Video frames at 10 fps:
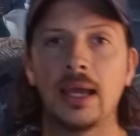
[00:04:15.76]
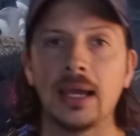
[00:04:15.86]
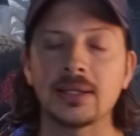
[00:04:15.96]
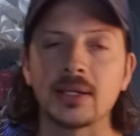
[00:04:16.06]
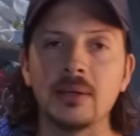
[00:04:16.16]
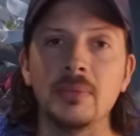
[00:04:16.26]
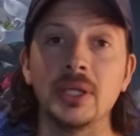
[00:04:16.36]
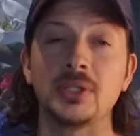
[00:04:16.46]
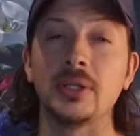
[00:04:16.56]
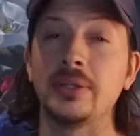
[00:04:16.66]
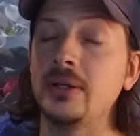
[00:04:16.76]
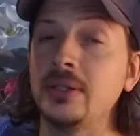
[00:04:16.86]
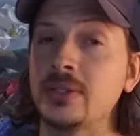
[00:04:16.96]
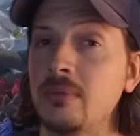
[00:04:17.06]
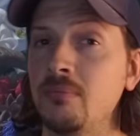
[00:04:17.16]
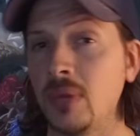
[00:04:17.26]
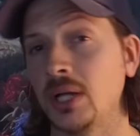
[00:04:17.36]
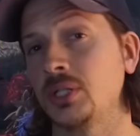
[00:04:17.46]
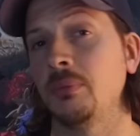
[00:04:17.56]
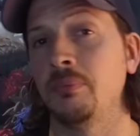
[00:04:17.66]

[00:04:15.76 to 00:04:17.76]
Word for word: as I mentioned, there is a much